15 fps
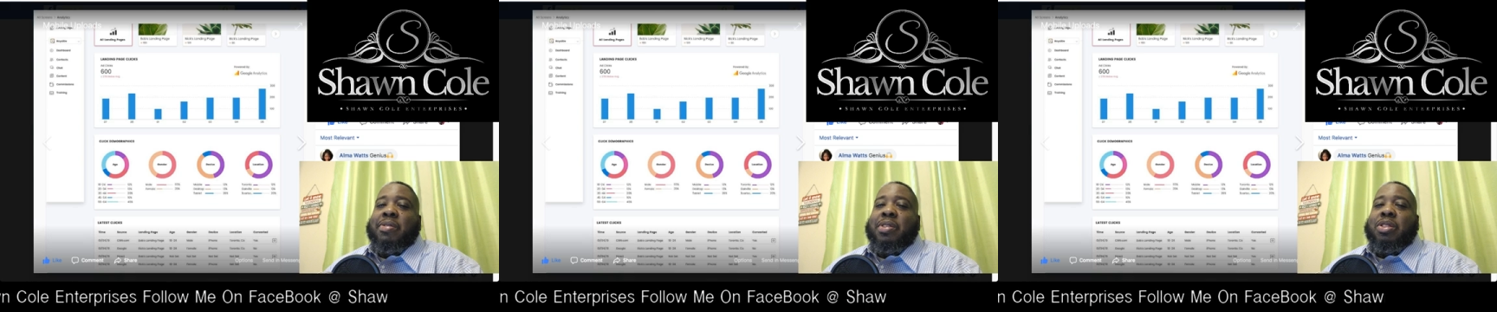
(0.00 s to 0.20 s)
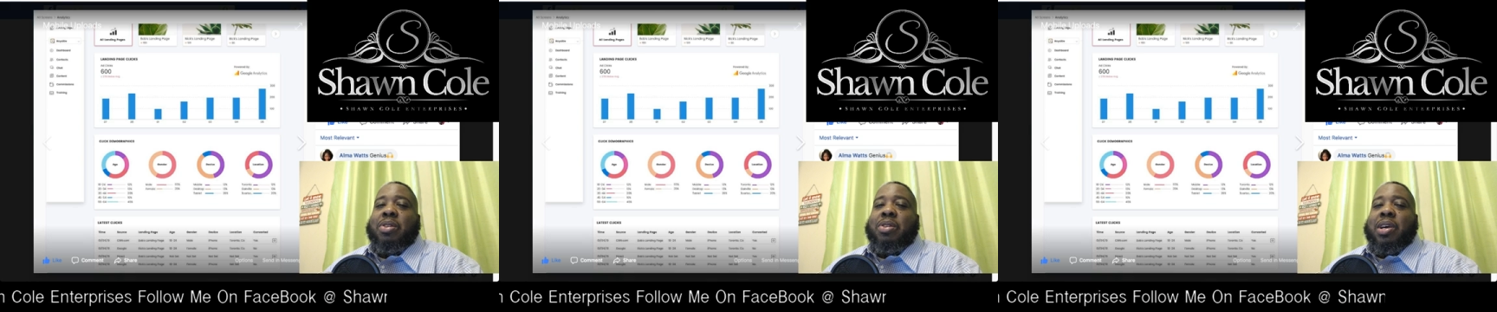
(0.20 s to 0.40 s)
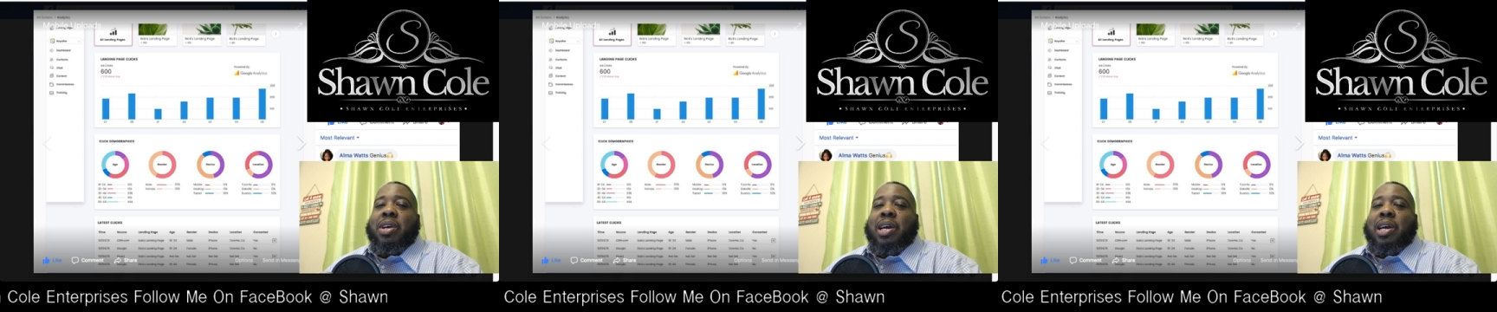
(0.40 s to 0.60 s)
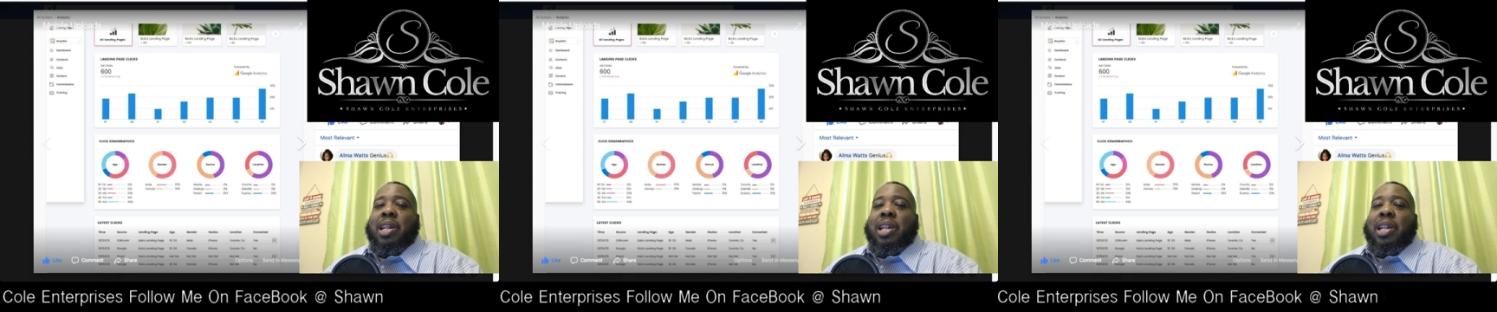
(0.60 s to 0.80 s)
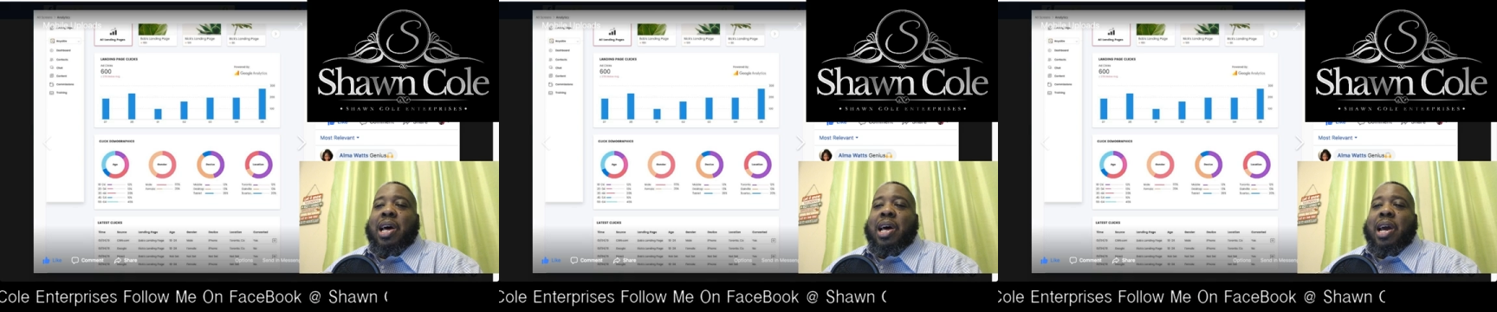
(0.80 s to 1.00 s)
their
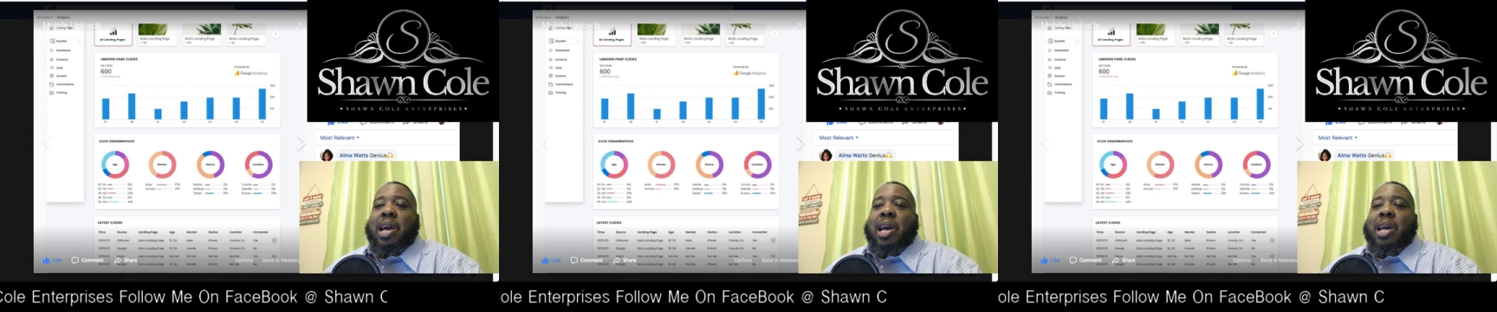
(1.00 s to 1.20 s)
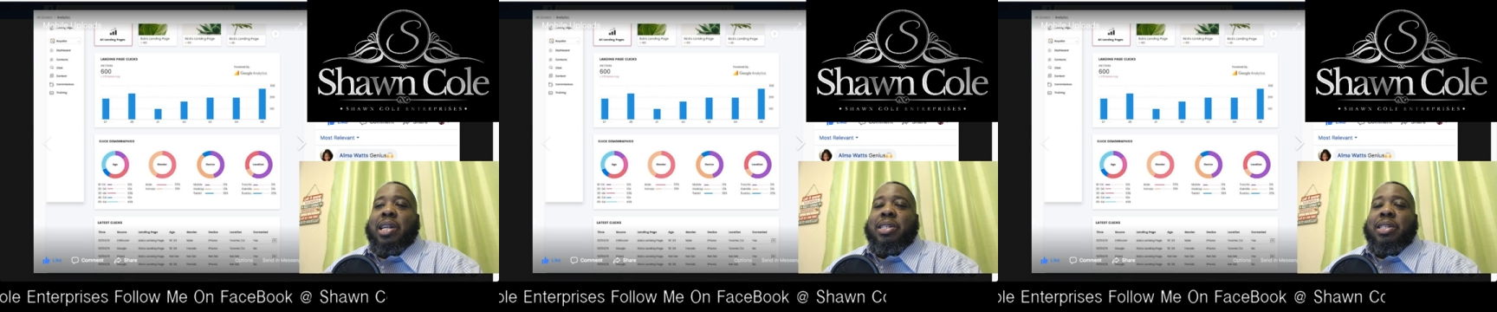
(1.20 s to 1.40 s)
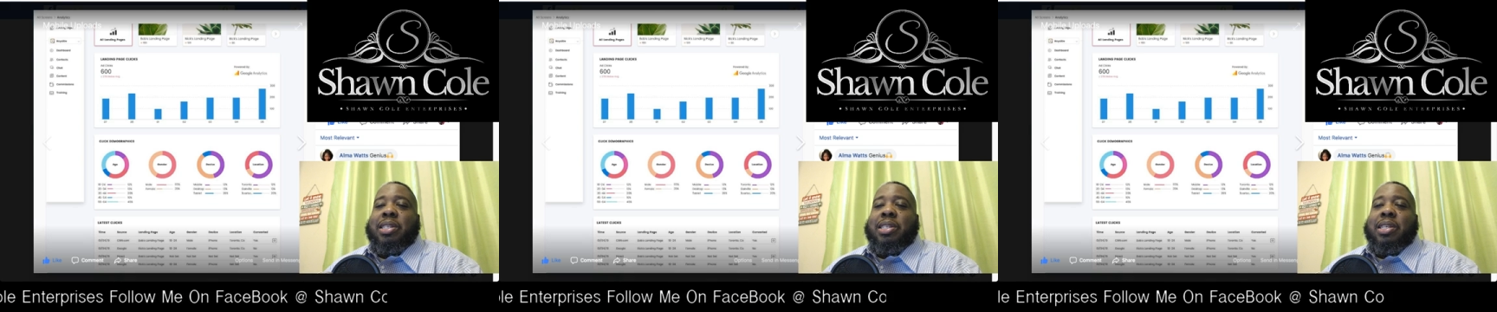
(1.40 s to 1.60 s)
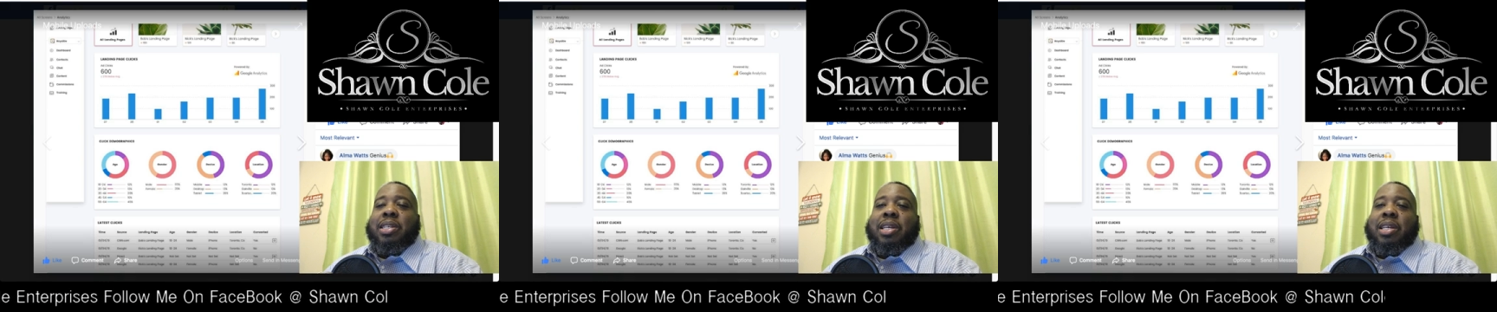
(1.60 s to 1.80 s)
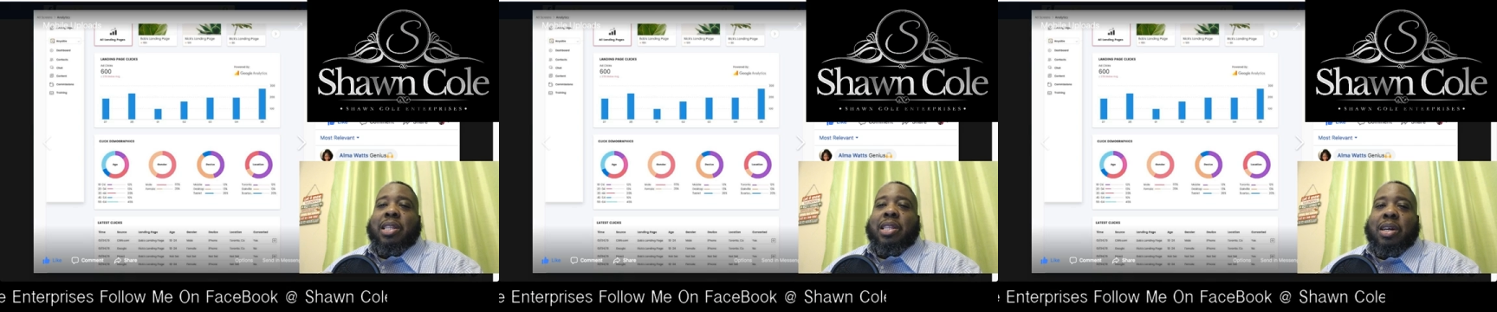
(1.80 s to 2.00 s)
customers for
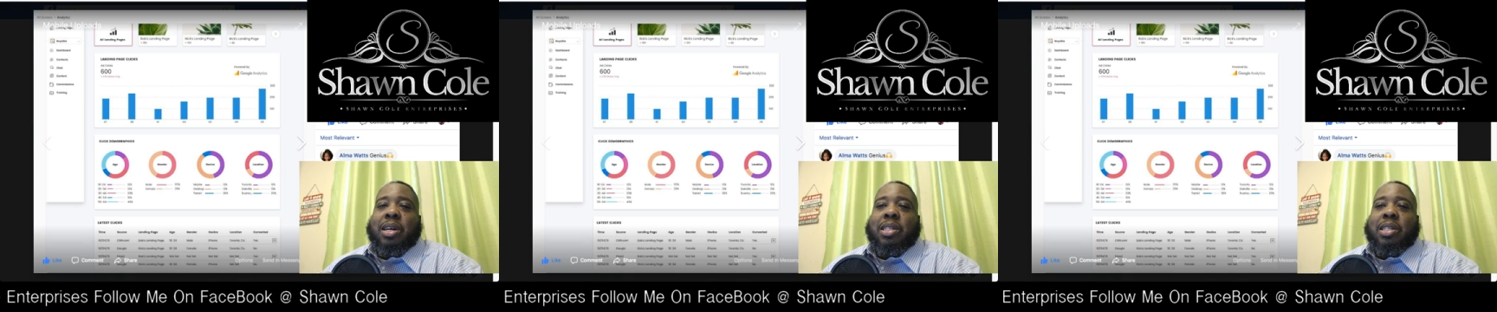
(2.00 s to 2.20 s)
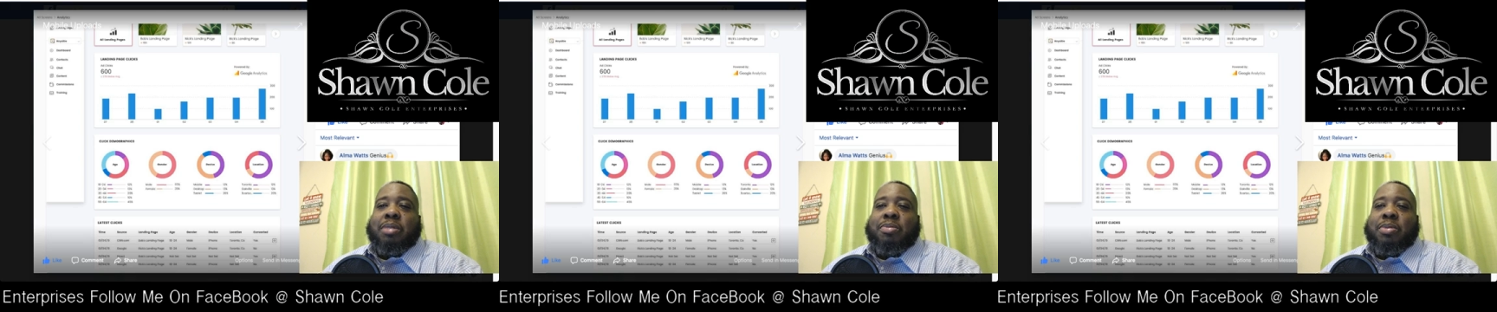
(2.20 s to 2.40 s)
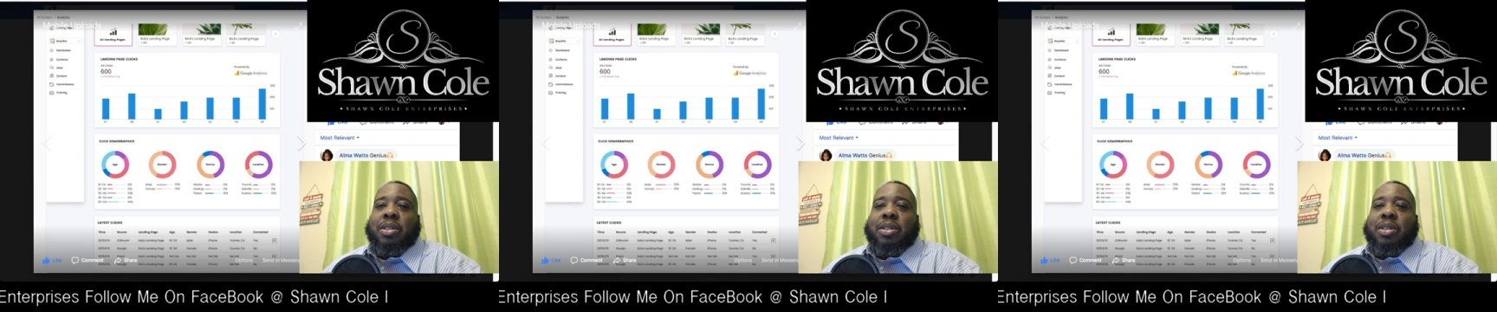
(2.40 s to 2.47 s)
free.